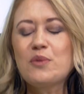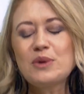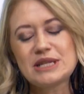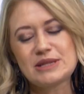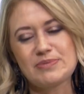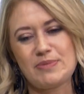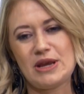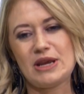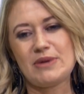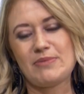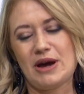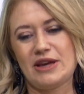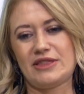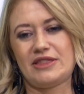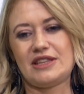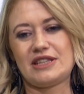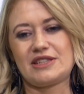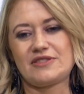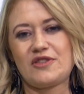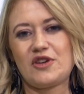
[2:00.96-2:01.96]
we speak about
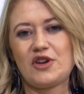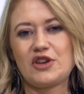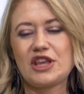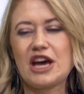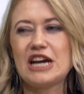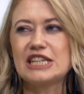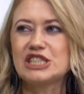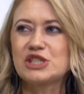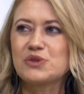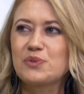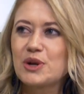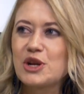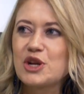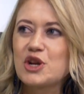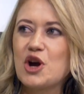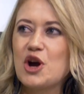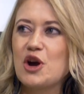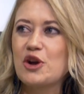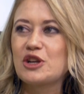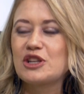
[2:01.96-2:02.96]
this further, I just want to
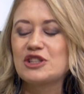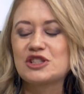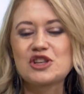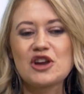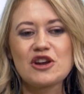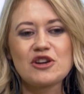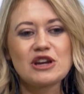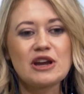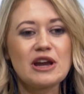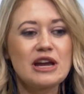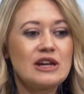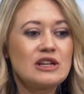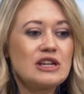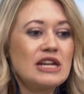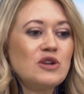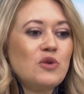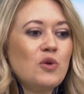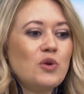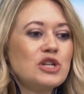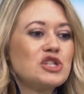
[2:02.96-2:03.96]
know, because so in
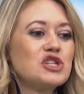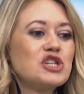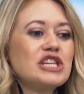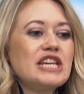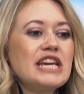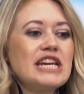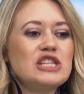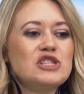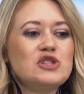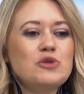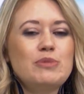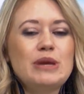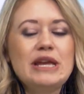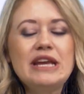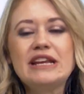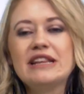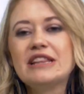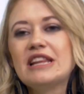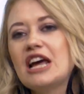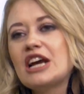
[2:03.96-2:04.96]
order to get to being
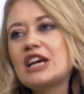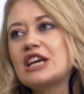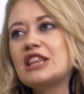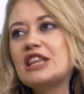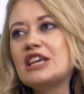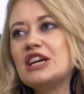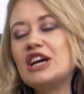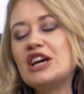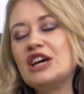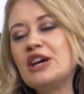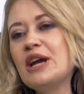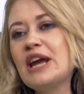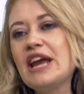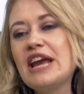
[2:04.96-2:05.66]
like the